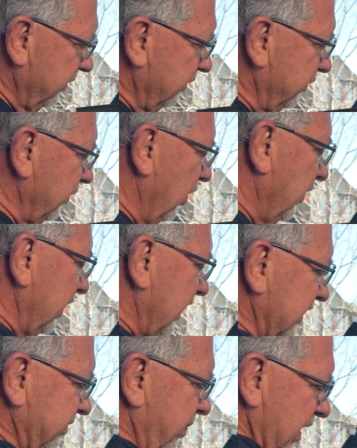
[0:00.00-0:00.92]
So
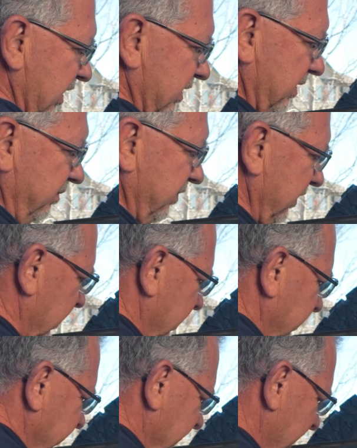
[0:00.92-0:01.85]
it's been
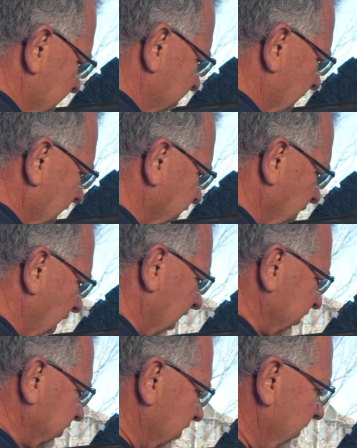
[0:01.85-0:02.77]
sitting in my
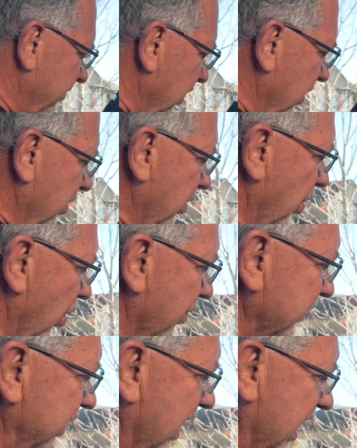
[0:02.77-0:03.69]
garage
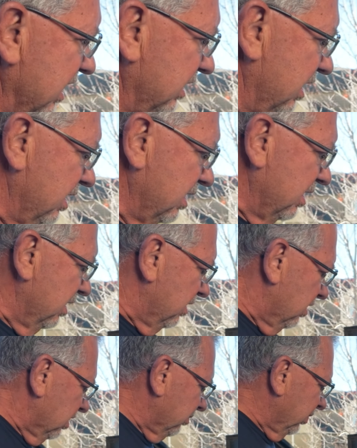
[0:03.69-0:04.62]
overnight.
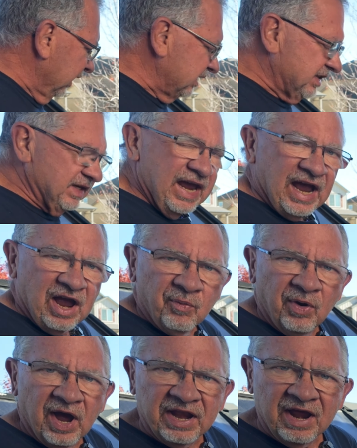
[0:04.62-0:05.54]
But let's say I
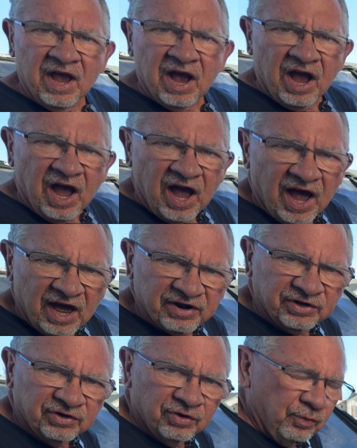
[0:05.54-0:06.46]
want
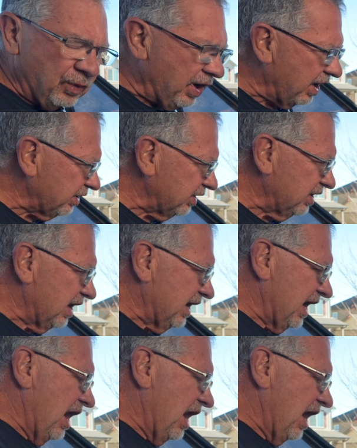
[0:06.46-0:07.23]
hotter water.